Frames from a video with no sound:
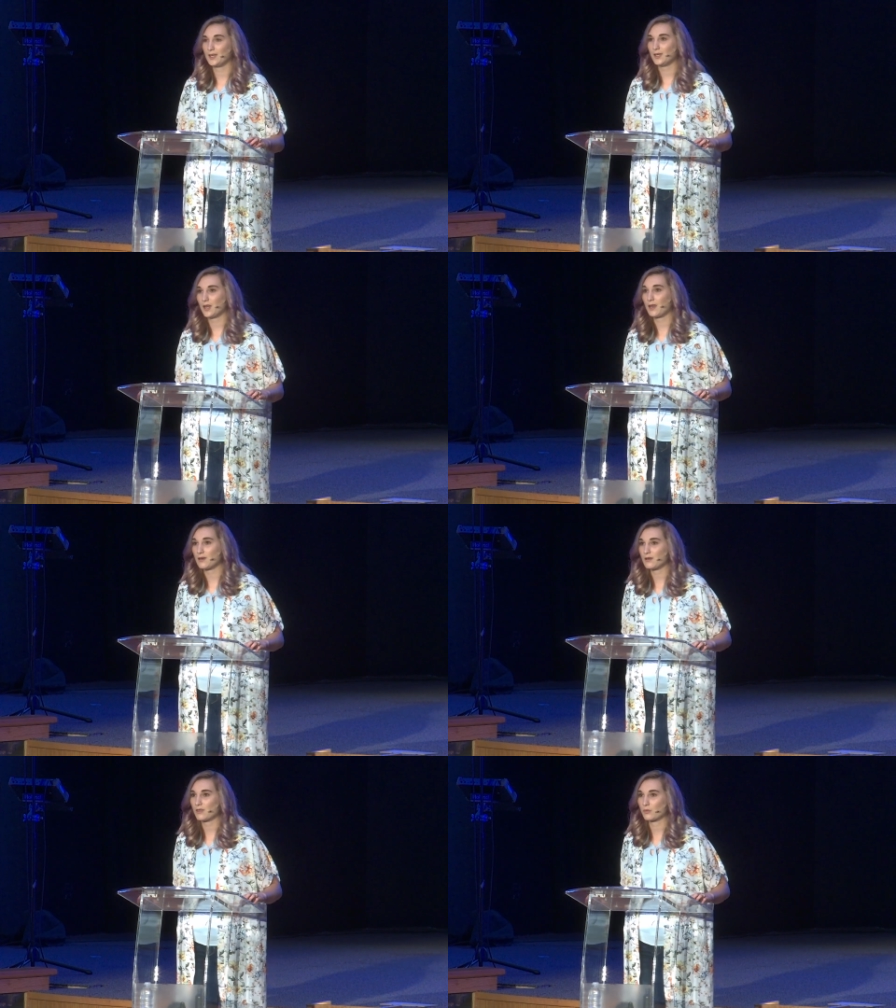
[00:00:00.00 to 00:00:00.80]
in
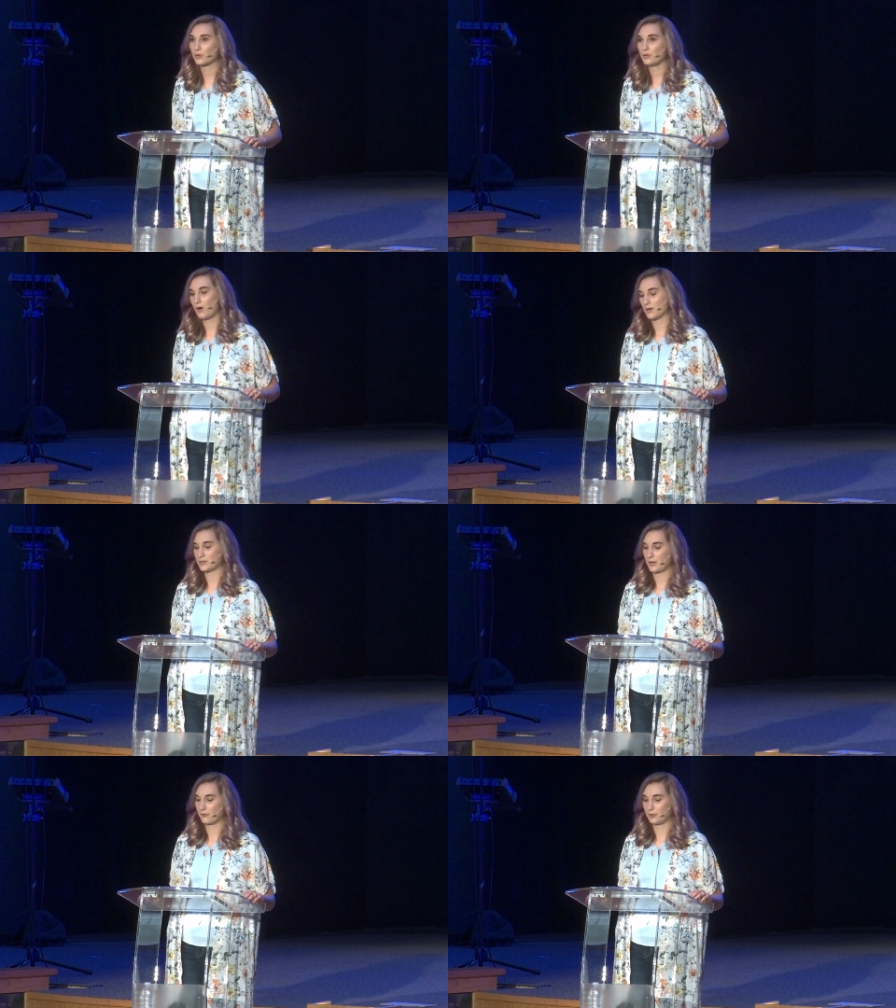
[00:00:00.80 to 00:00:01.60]
and through our
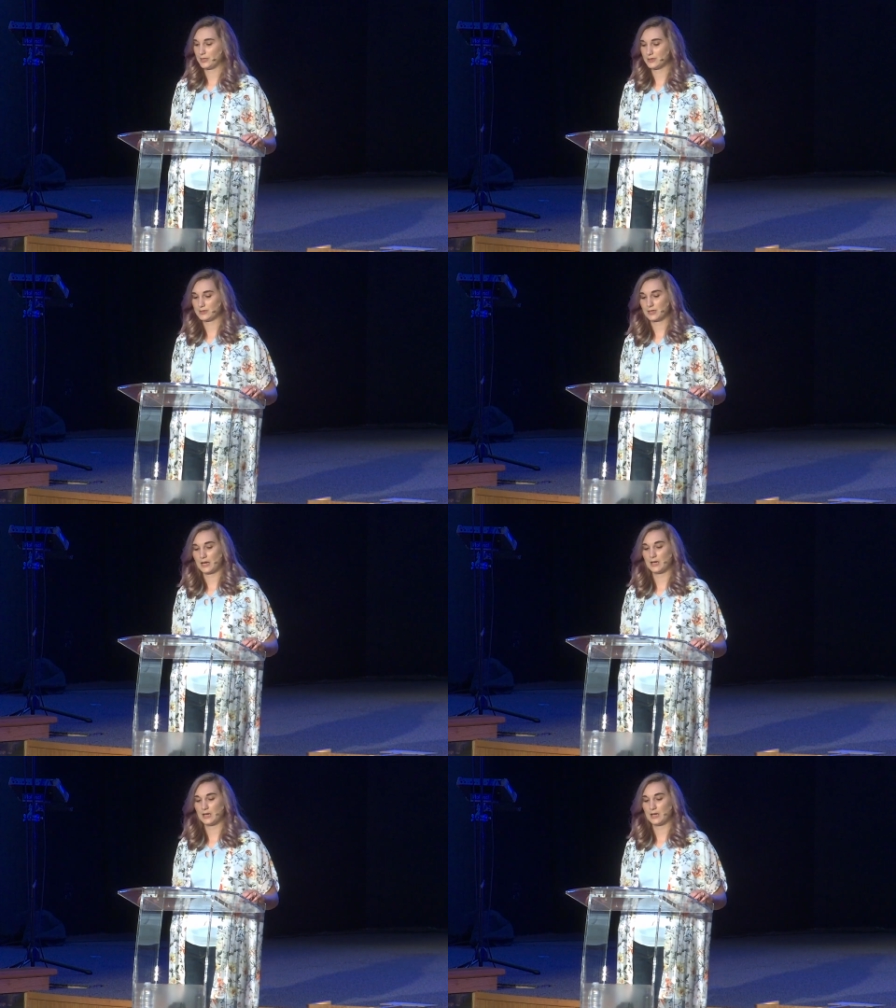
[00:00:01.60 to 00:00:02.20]
sufferings